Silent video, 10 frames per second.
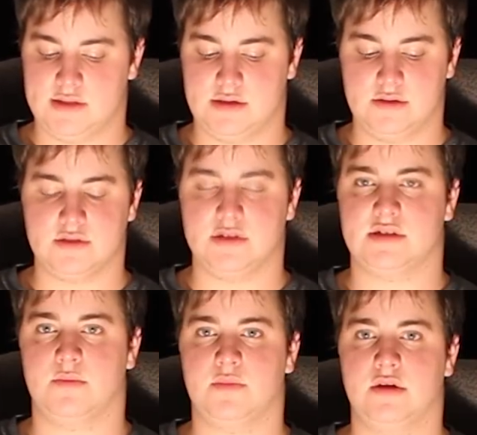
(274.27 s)
It's usually
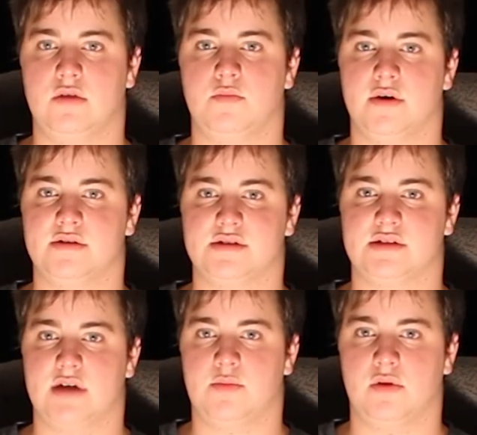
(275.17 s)
something you purchase
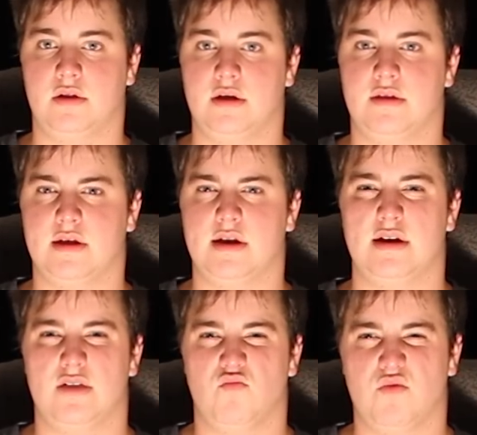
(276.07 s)
separately that
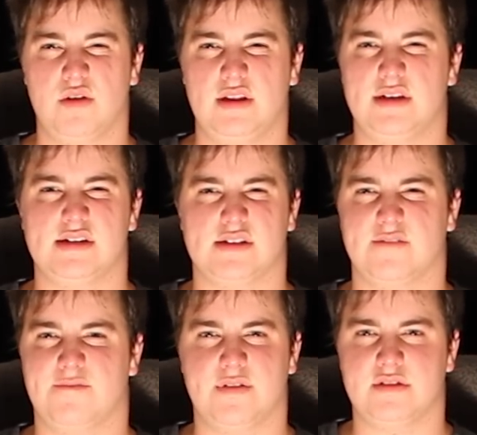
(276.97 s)
really
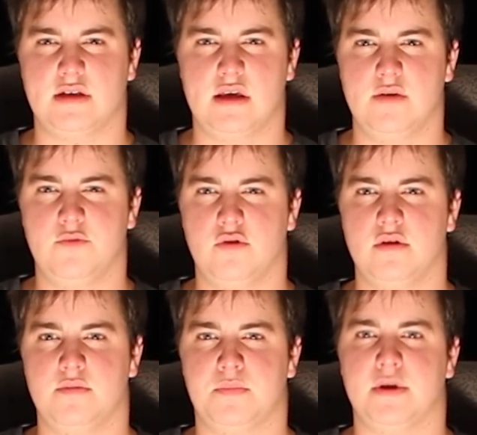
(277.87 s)
doesn't fit the
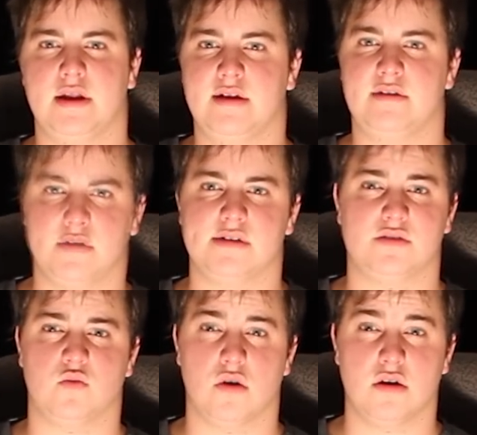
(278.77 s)
keyboard, but it
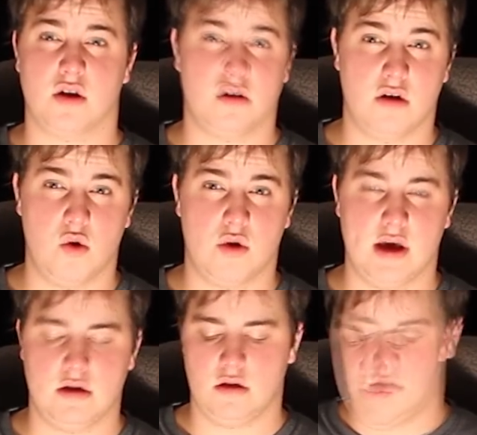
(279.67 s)
does work
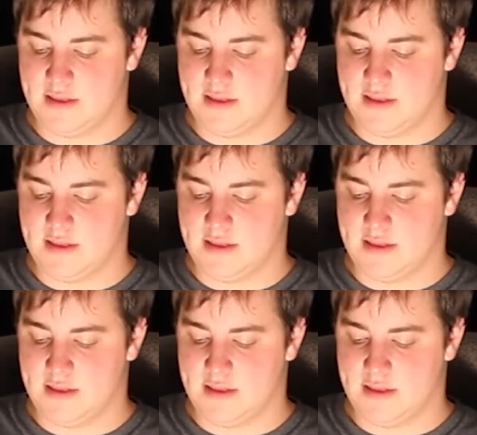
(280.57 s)
okay.